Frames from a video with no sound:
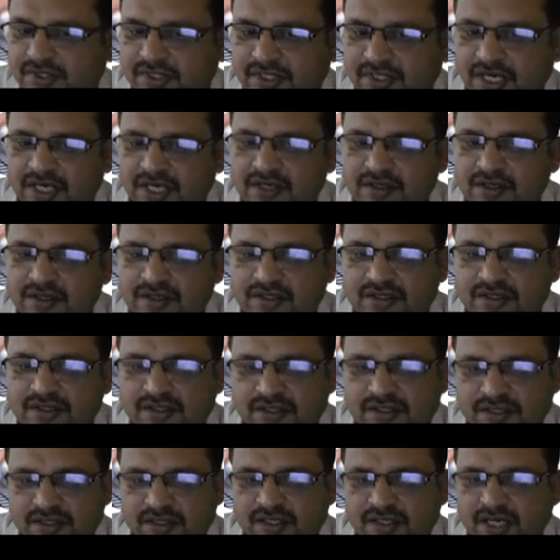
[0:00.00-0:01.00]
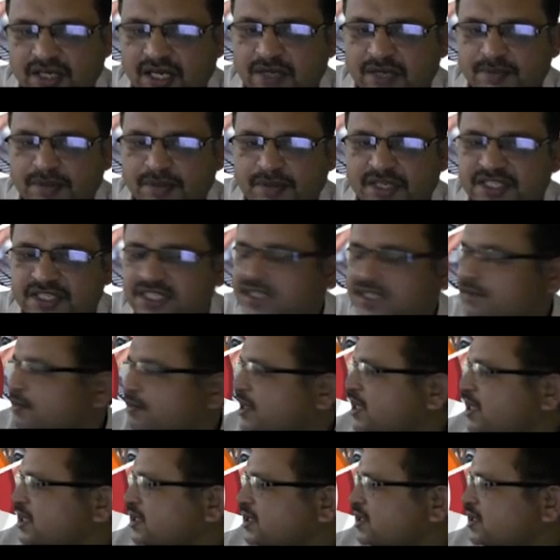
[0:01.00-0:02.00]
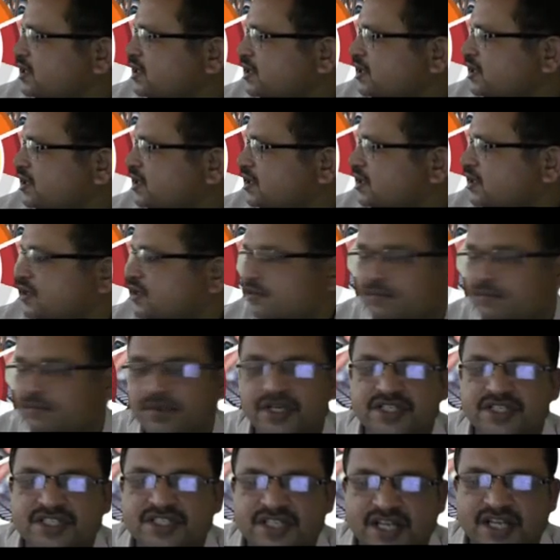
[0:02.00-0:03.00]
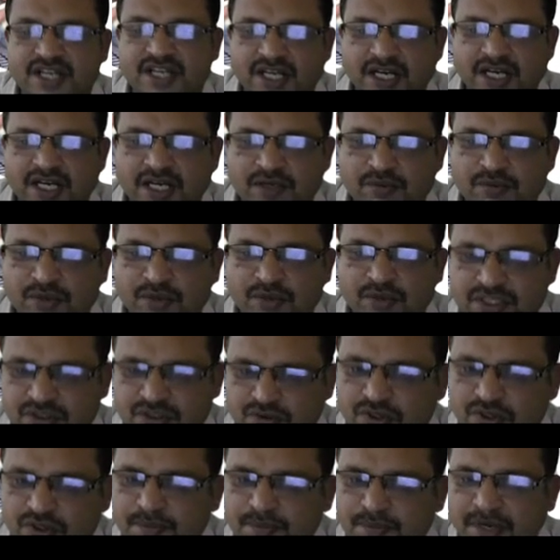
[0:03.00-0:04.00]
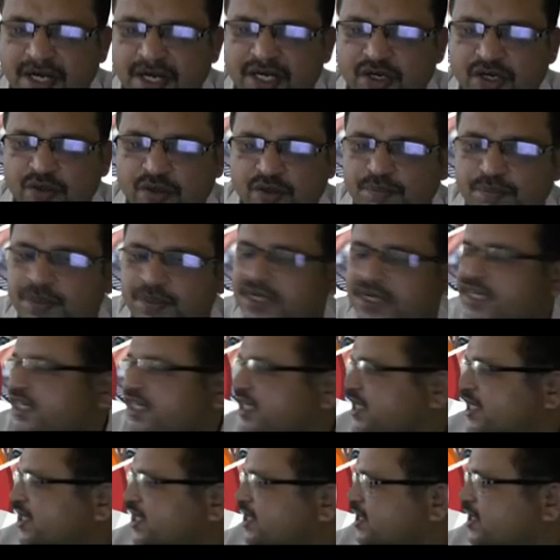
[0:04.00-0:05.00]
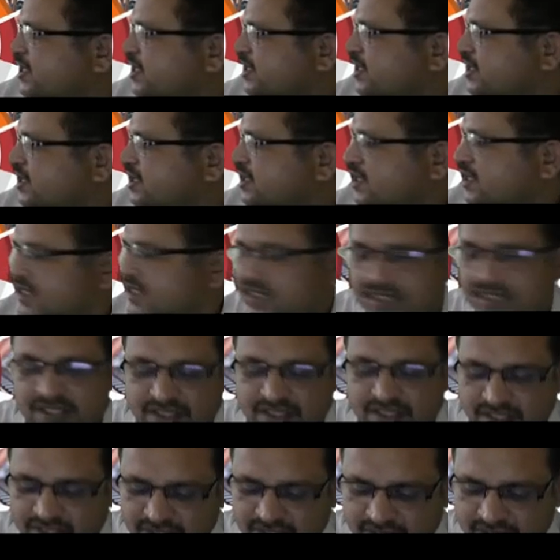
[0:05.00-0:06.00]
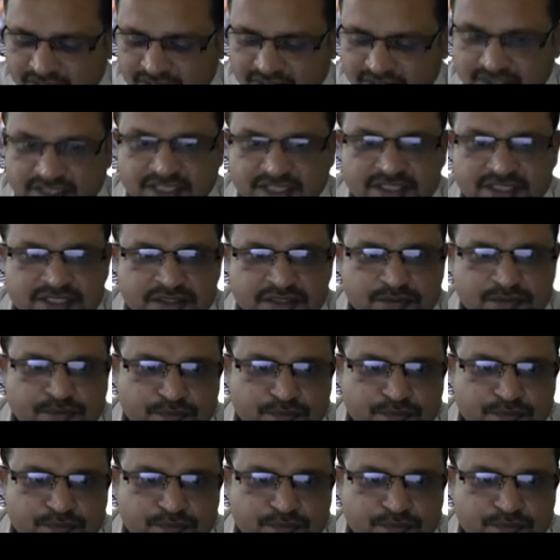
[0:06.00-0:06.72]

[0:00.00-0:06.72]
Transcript: And alpha is nothing but pressure angle. And once you will find out PT, this